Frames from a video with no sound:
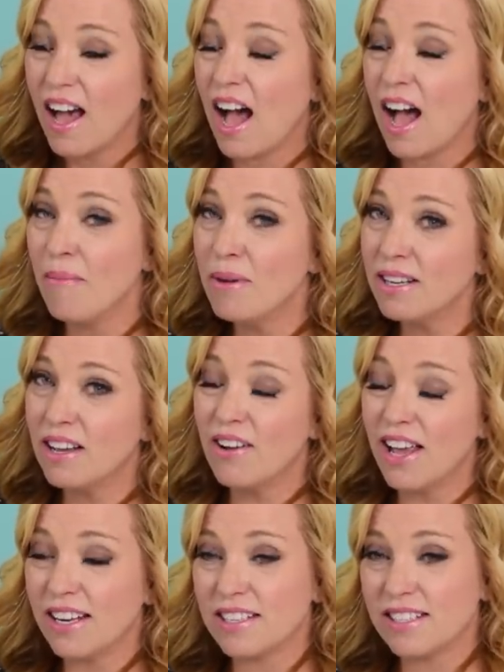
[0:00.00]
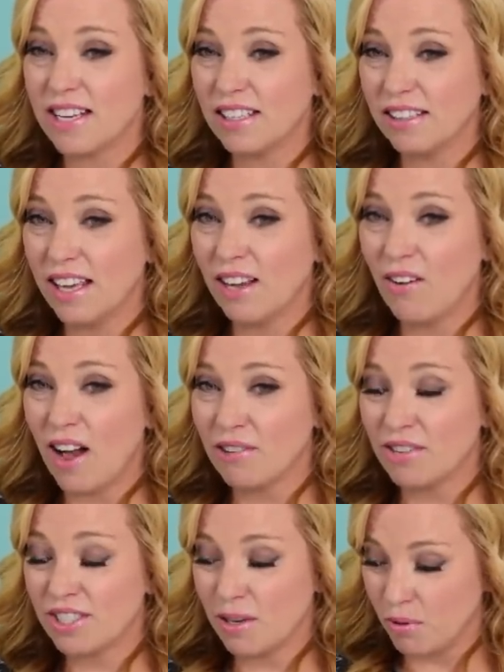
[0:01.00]
I'm gonna go ahead and say, Lego
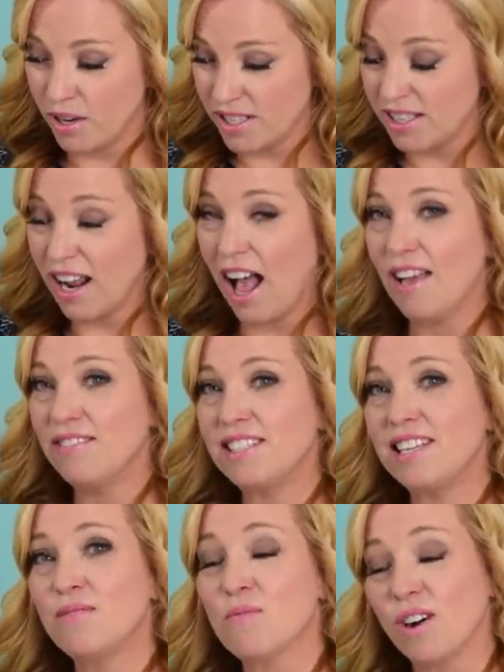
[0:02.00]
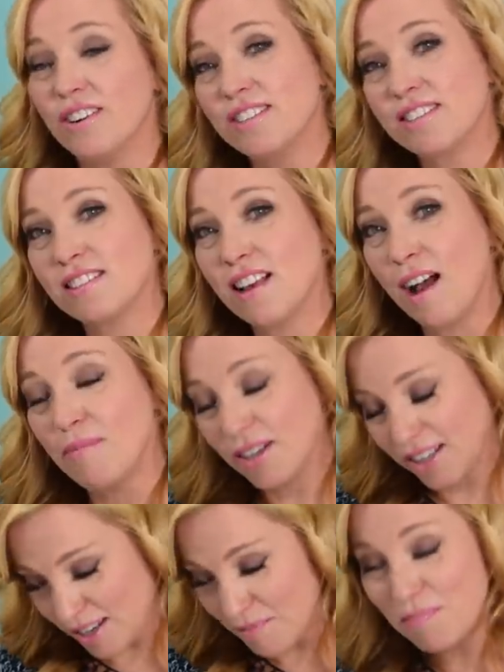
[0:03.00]
Irish Step Crazy, I've seen worse. I'm
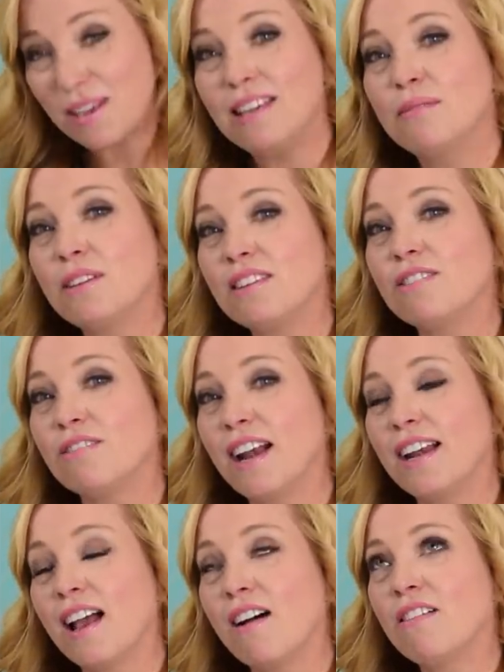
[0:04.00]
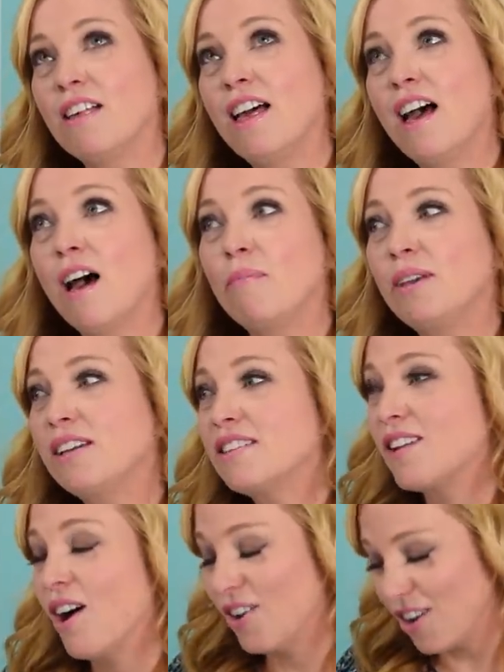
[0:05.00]
gonna compete with you right now.
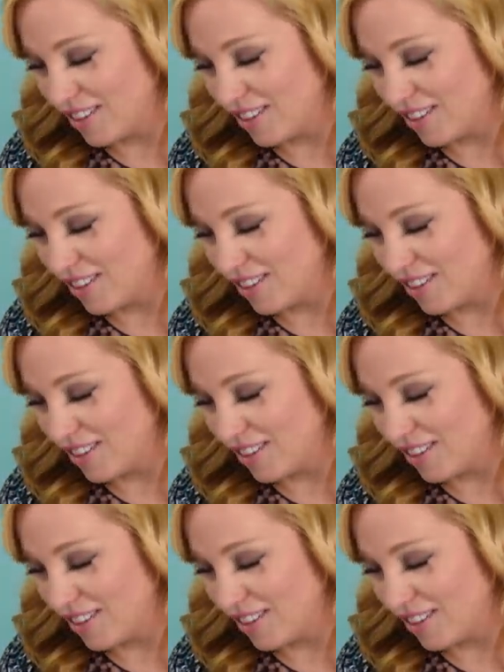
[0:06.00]
Because on our